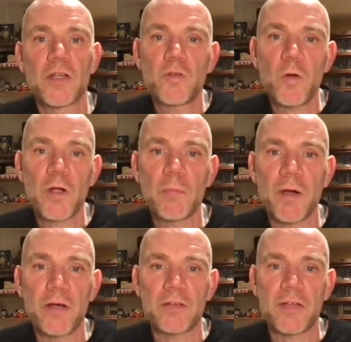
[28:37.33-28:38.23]
talk
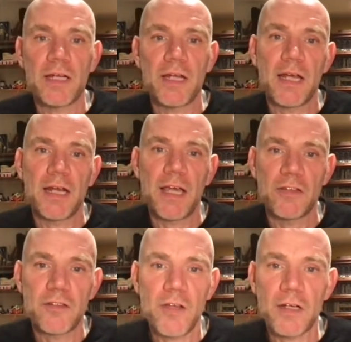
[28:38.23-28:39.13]
about and
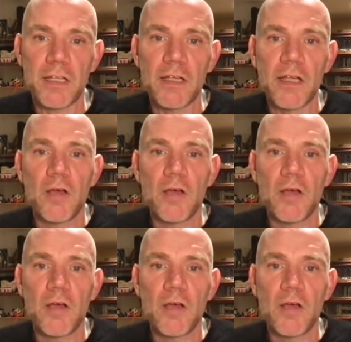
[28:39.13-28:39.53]
study